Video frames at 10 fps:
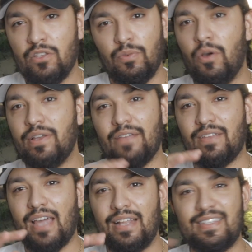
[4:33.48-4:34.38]
So we always have
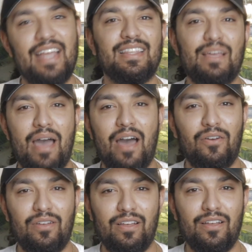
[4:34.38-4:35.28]
to kind of take them
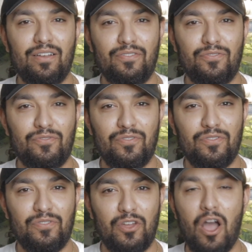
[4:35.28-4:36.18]
out of
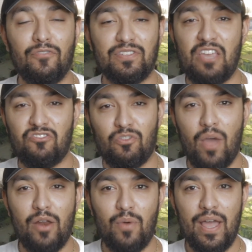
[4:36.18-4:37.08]
the conversation
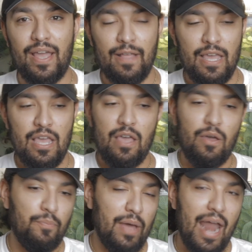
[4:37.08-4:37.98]
right away.
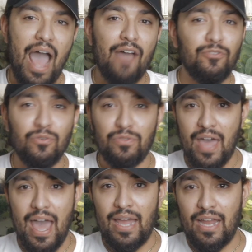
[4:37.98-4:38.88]
But after
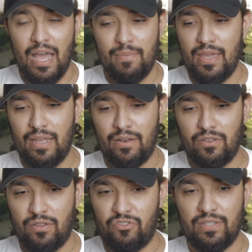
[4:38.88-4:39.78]
that, I
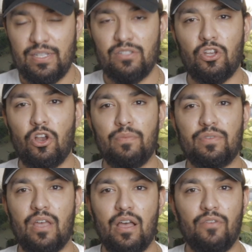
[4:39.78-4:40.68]
mean, just in
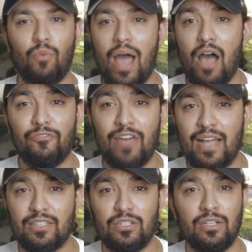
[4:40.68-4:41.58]
terms of wow
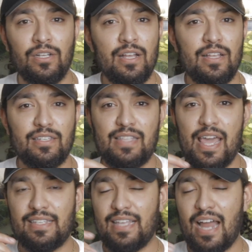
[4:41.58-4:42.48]
factor,
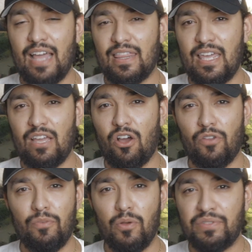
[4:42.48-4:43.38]
snakes that I think
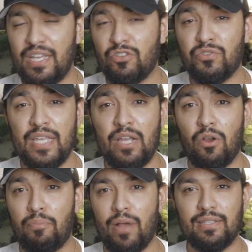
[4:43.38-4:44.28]
are the most interesting
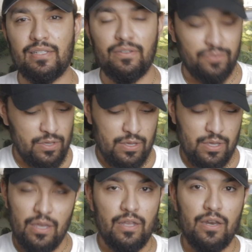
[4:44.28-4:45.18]
or impressive,
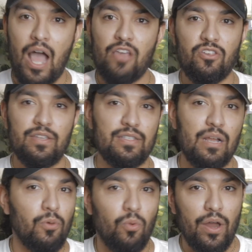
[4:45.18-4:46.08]
Naja is
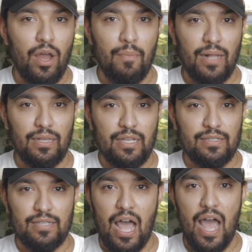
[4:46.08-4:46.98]
#1 on my
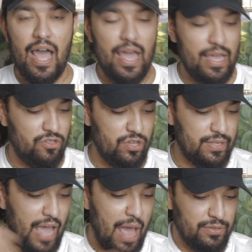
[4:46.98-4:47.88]
list. I
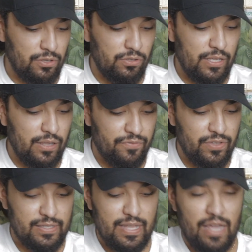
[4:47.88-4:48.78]
just absolutely love
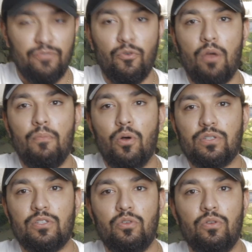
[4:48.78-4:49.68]
this snake for a
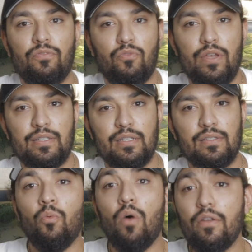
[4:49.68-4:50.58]
multitude of
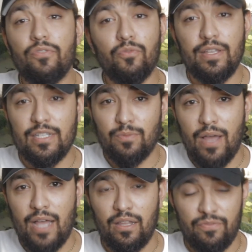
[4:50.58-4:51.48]
reasons. One of the reasons
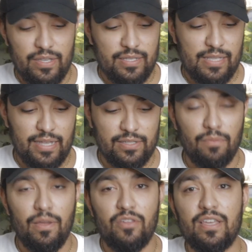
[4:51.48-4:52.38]
why I love these snakes
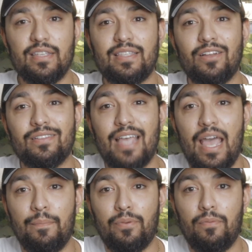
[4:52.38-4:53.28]
so much is their
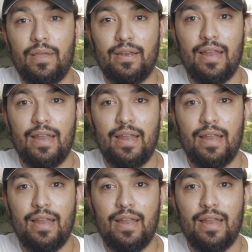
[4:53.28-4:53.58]
temperament.